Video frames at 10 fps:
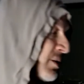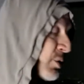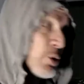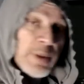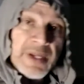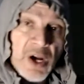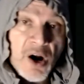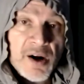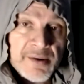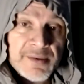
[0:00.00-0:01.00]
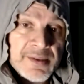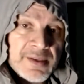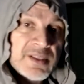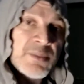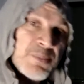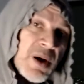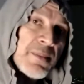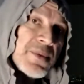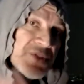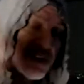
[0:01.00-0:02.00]
who we are. The
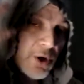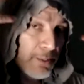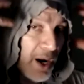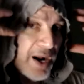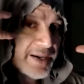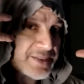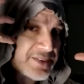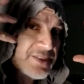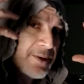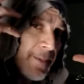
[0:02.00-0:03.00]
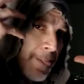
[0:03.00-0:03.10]
problem is in our minds.